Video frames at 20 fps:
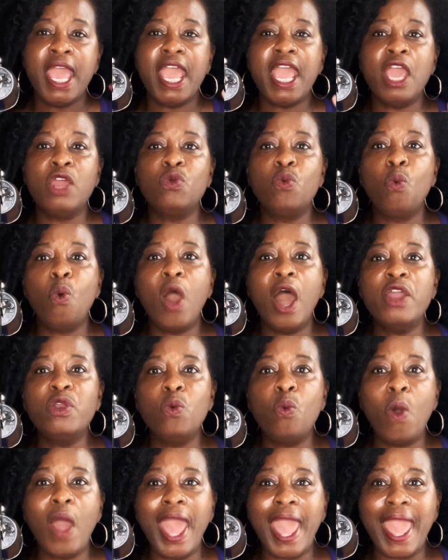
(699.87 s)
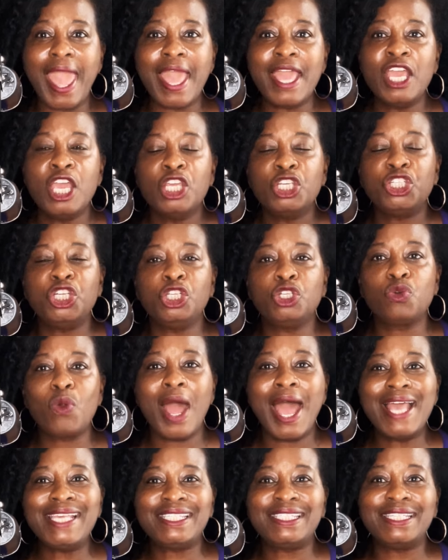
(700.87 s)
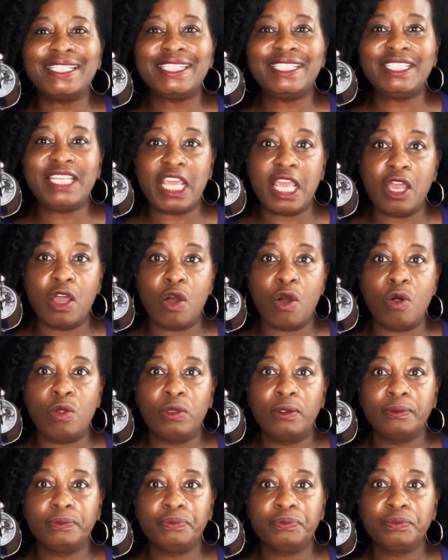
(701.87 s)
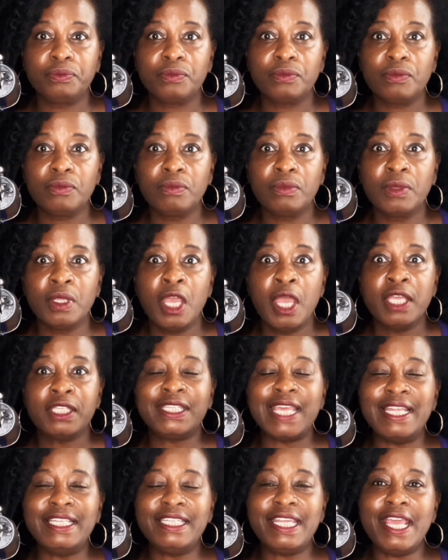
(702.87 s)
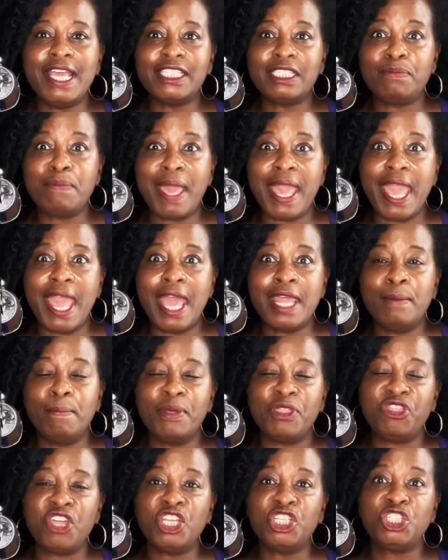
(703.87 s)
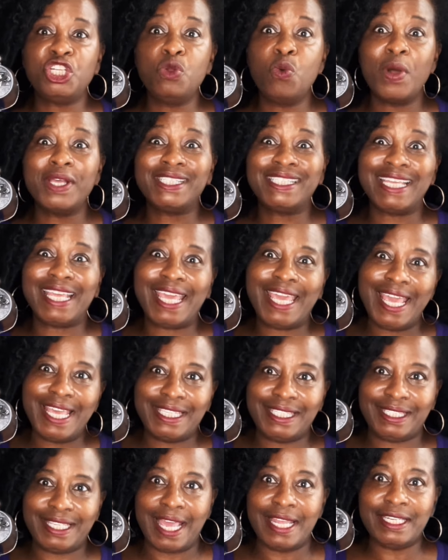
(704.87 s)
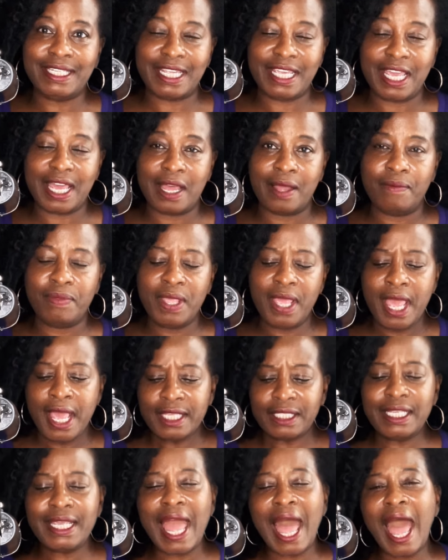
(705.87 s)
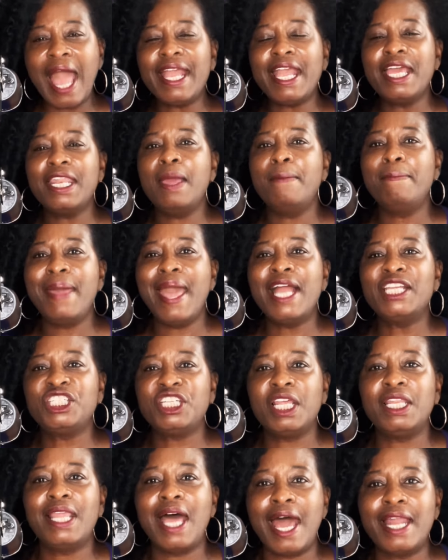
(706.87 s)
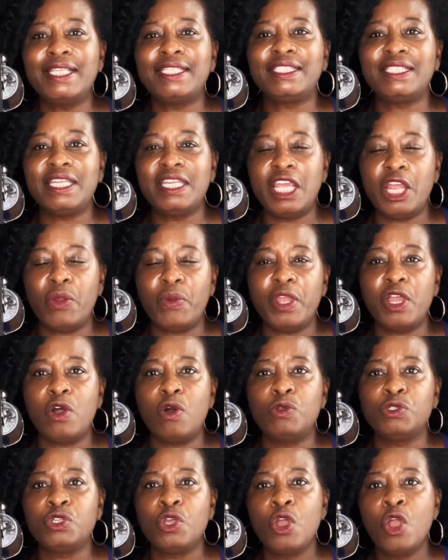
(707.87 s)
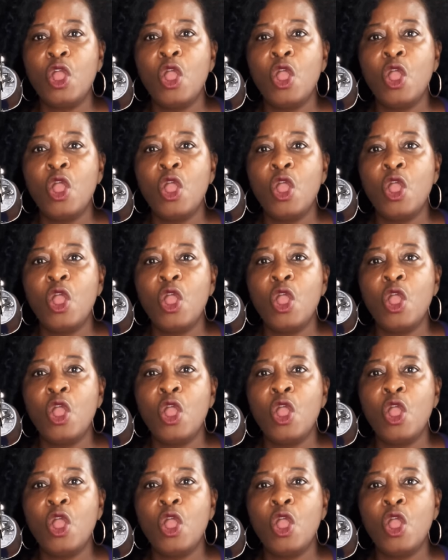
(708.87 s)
In one way, she tries to steal Sandia's man, but then she wants to kiss Sandia. See, I can imagine a lot of scenarios